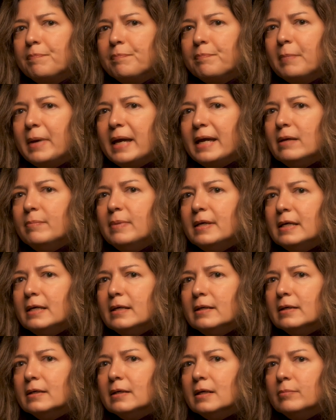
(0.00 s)

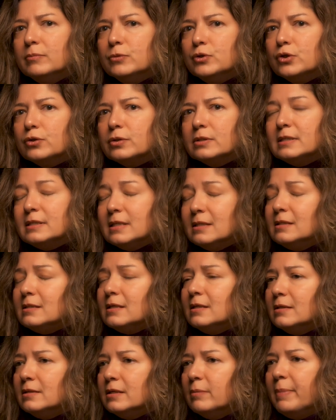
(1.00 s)
maybe since
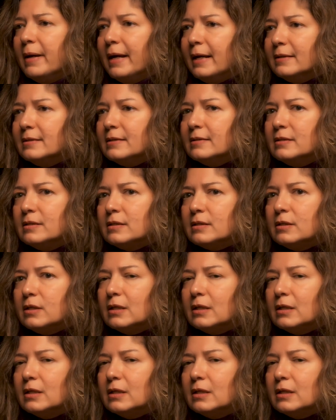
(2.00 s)
independence,